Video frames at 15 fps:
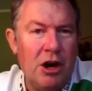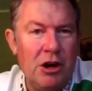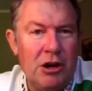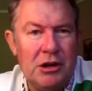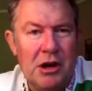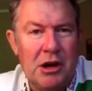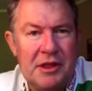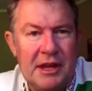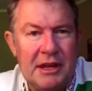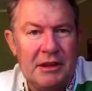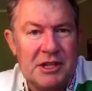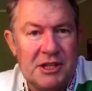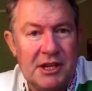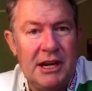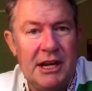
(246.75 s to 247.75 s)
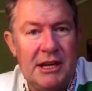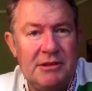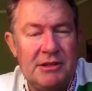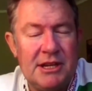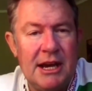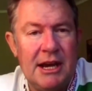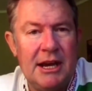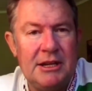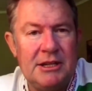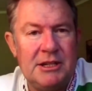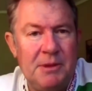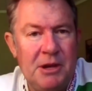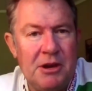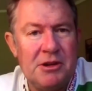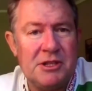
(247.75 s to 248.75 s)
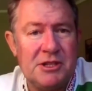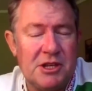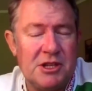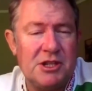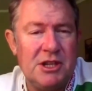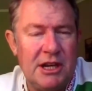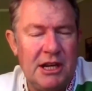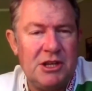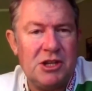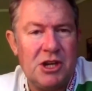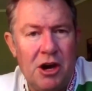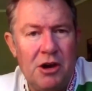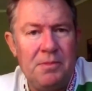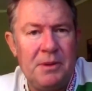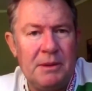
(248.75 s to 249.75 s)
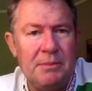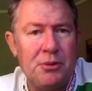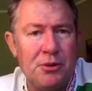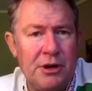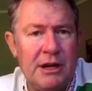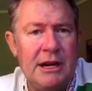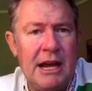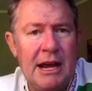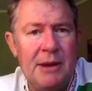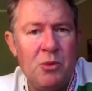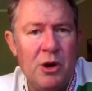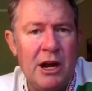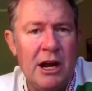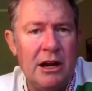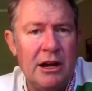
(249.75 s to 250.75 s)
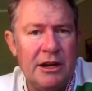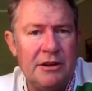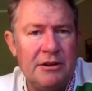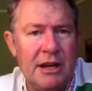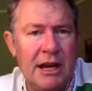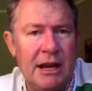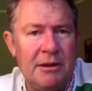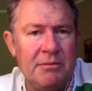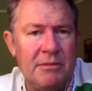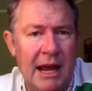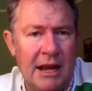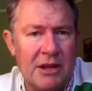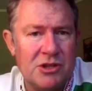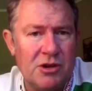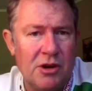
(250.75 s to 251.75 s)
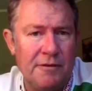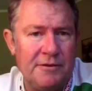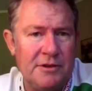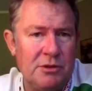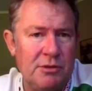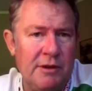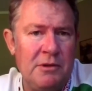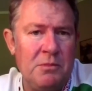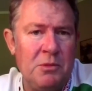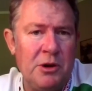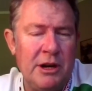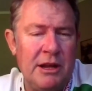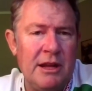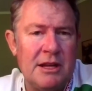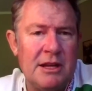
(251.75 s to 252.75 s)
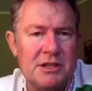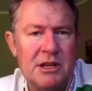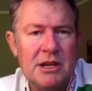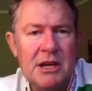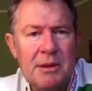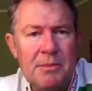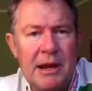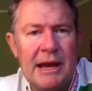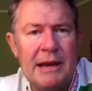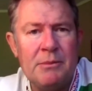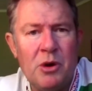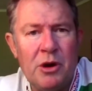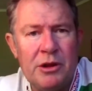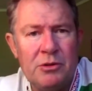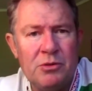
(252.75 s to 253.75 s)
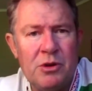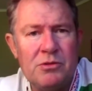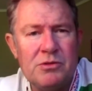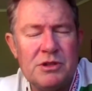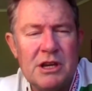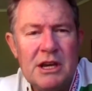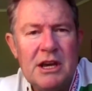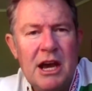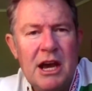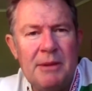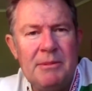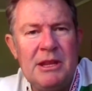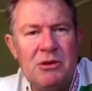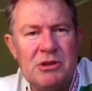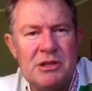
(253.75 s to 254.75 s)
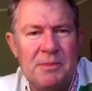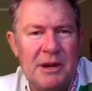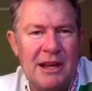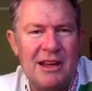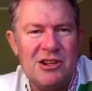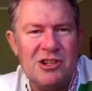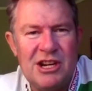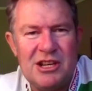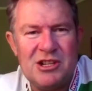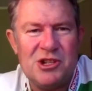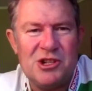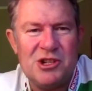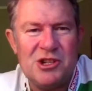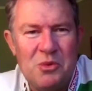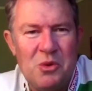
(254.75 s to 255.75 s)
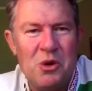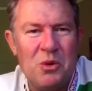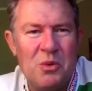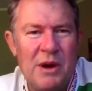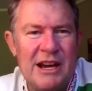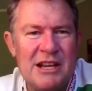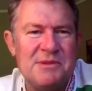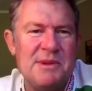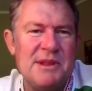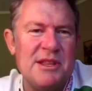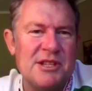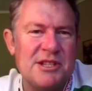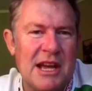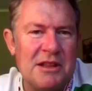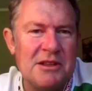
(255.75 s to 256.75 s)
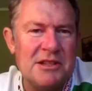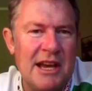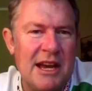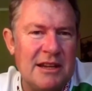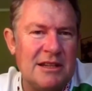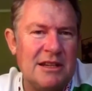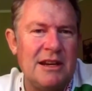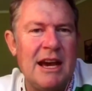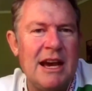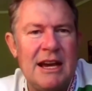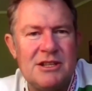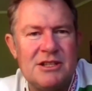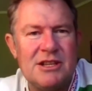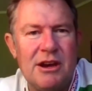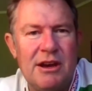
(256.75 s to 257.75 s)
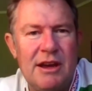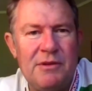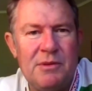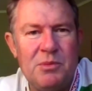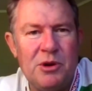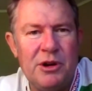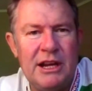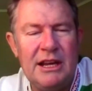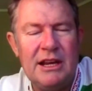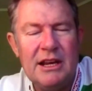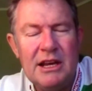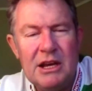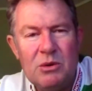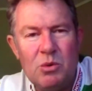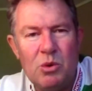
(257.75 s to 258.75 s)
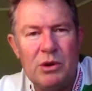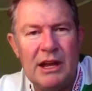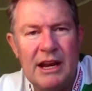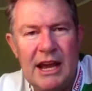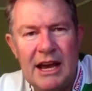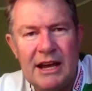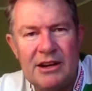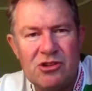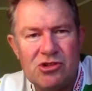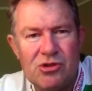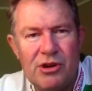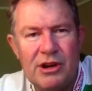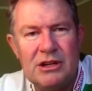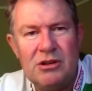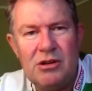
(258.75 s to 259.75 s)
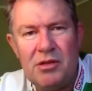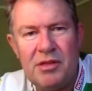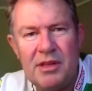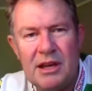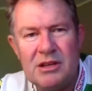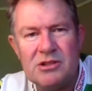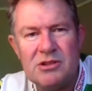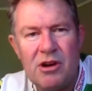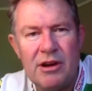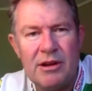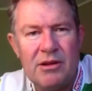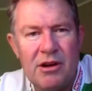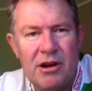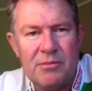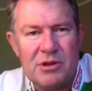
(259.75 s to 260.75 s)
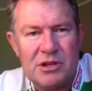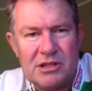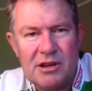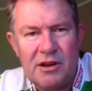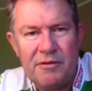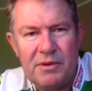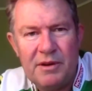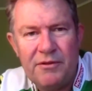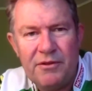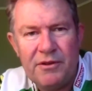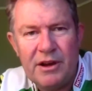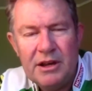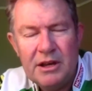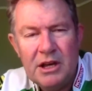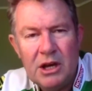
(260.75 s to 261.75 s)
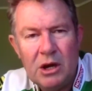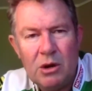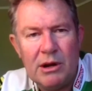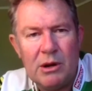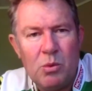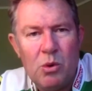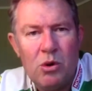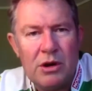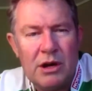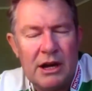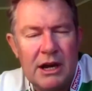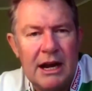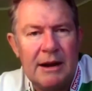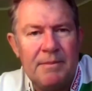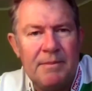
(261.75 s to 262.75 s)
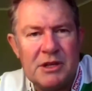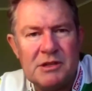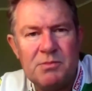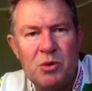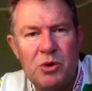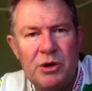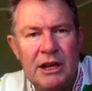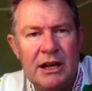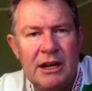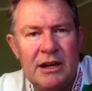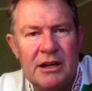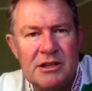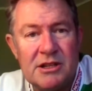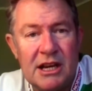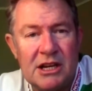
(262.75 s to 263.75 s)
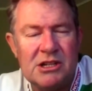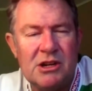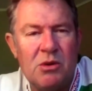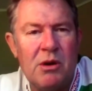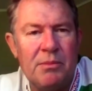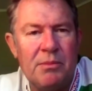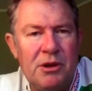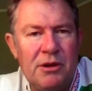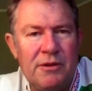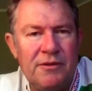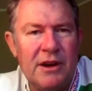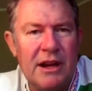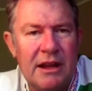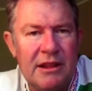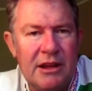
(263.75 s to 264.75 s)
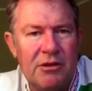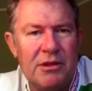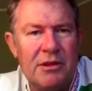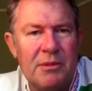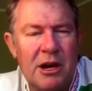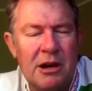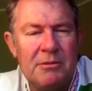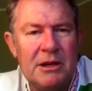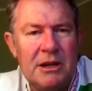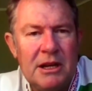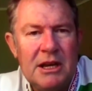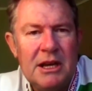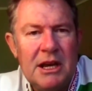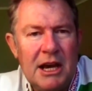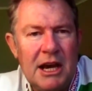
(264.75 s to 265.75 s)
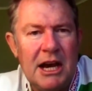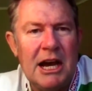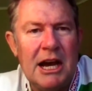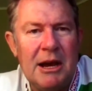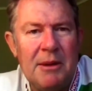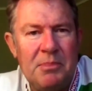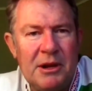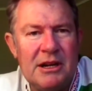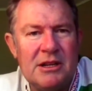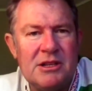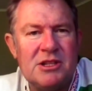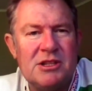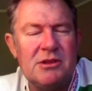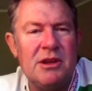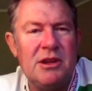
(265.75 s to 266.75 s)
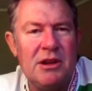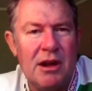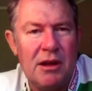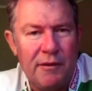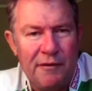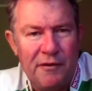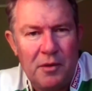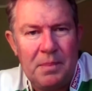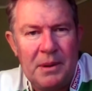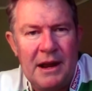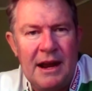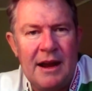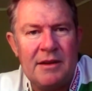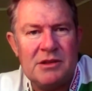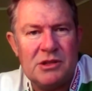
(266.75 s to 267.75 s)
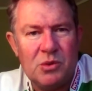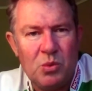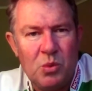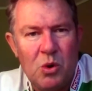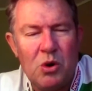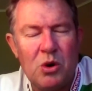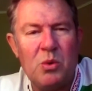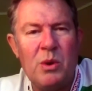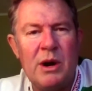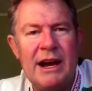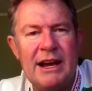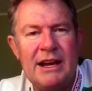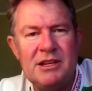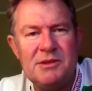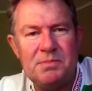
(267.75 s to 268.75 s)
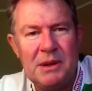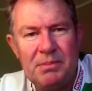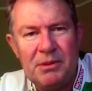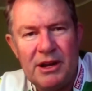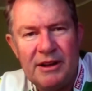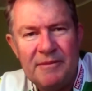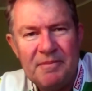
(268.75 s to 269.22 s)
I think the city, to be honest, the city's coping pretty damn well, and hats off to everybody that's playing by the rules. I mean, there is a bit of congestion on walkways. I mean, the sun's out today, so everybody will get out and try and do things. I myself went for a quick walk this morning, and it's actually quite beautiful out there at the moment. But it's, the footpaths, the walkways, people are